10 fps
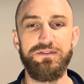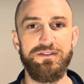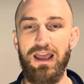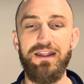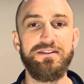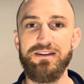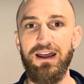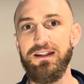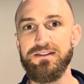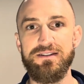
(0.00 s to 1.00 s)
10
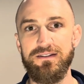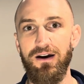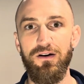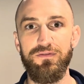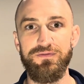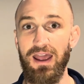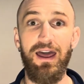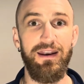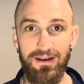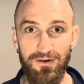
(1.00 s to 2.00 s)
sets of
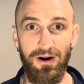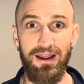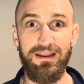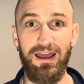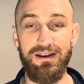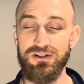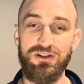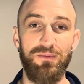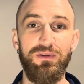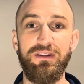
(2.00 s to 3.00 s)
10, right? And just
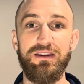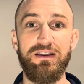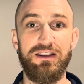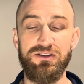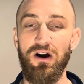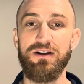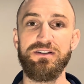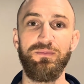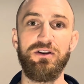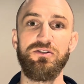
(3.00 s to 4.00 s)
completely exhaust
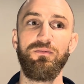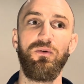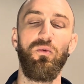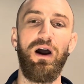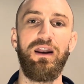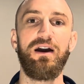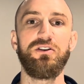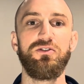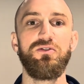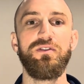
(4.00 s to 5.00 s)
the muscle, but why
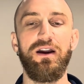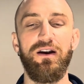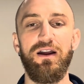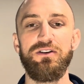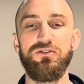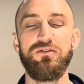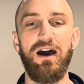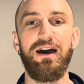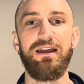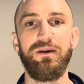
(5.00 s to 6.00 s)
not do
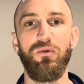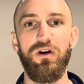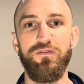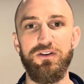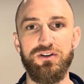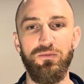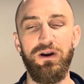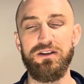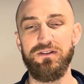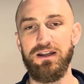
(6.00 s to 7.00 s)
that in a more efficient
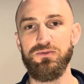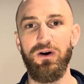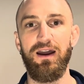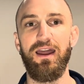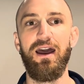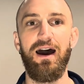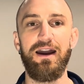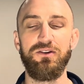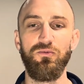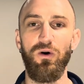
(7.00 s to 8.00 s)
way? So that's why I
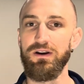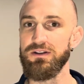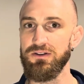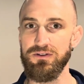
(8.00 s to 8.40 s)
do 1 to 2